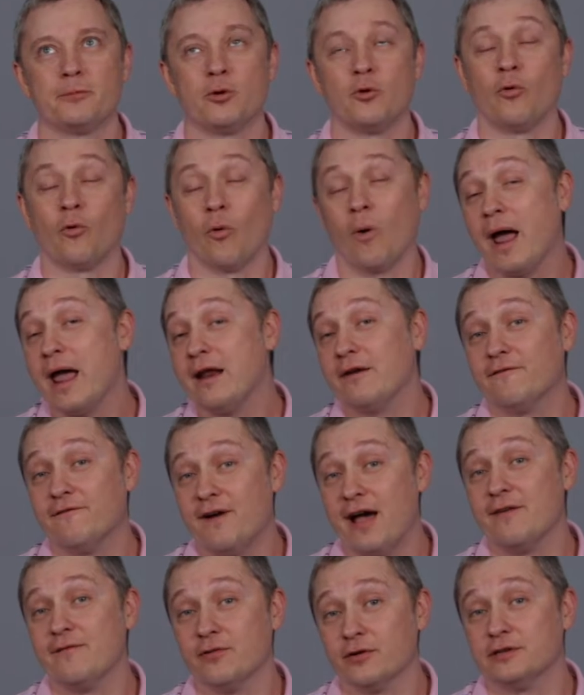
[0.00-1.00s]
great
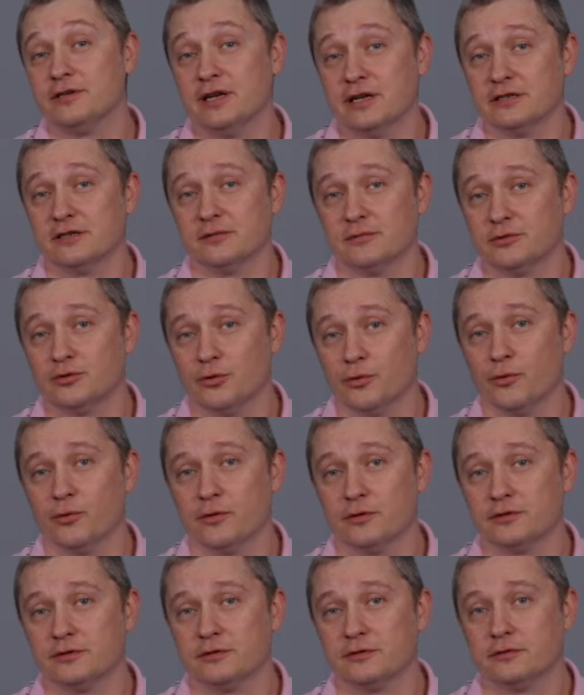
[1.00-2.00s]
favoritism
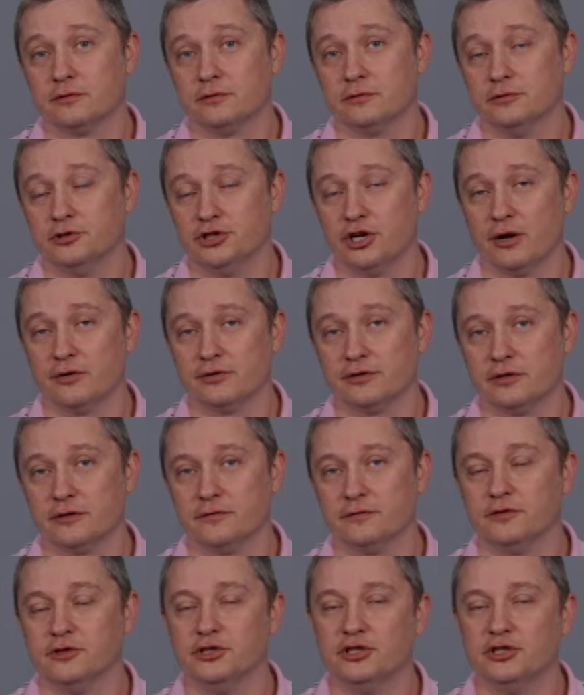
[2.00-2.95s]
towards Joseph.